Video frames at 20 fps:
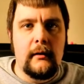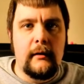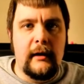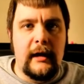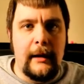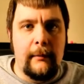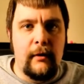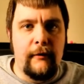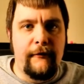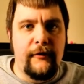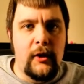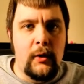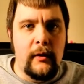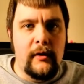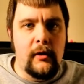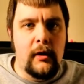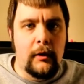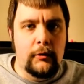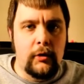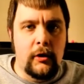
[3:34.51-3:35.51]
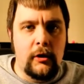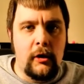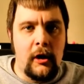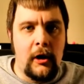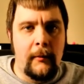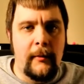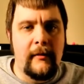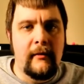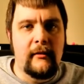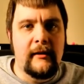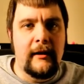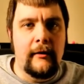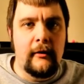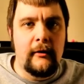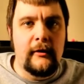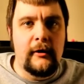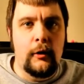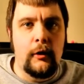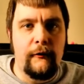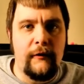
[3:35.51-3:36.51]
I'm reviewing Ultra Carbon
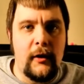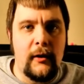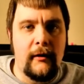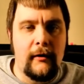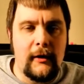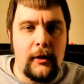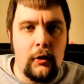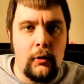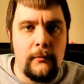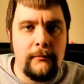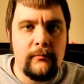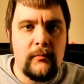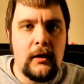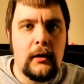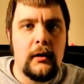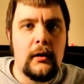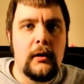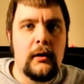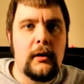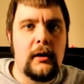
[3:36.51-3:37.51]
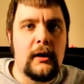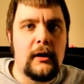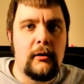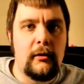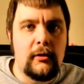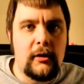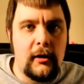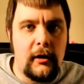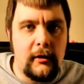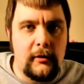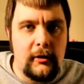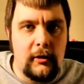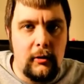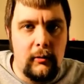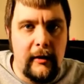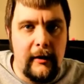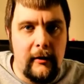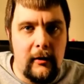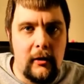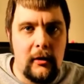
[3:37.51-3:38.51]
Season 2 very soon. I'll talk to
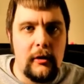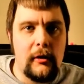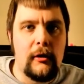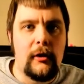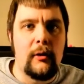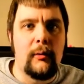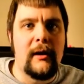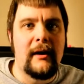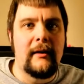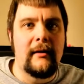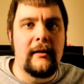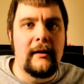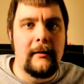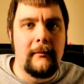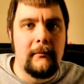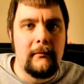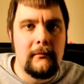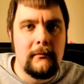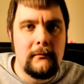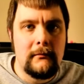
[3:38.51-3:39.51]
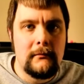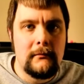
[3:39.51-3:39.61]
you later. Alrighty then.